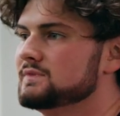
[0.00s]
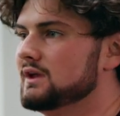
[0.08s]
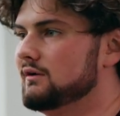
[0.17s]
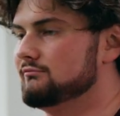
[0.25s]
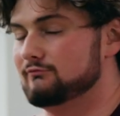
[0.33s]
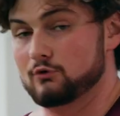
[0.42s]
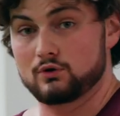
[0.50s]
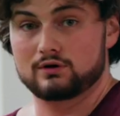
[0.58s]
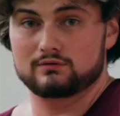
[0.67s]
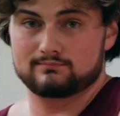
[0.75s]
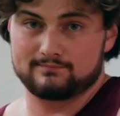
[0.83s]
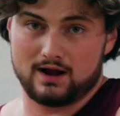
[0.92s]

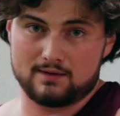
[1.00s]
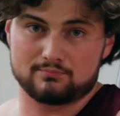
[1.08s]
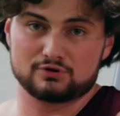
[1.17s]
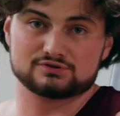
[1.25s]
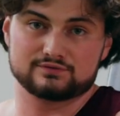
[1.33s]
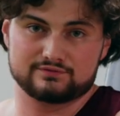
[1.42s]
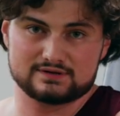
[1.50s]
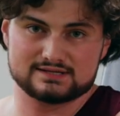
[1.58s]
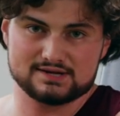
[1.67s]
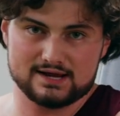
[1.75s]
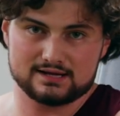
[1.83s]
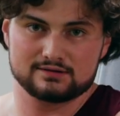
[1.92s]
for hypertrophy's
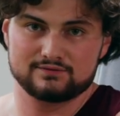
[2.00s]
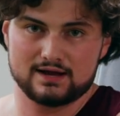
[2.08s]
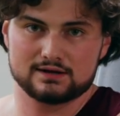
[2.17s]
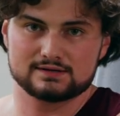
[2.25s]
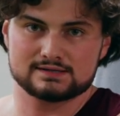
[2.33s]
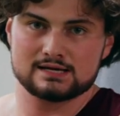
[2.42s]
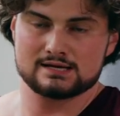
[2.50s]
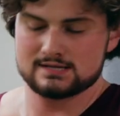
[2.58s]
sake, that is.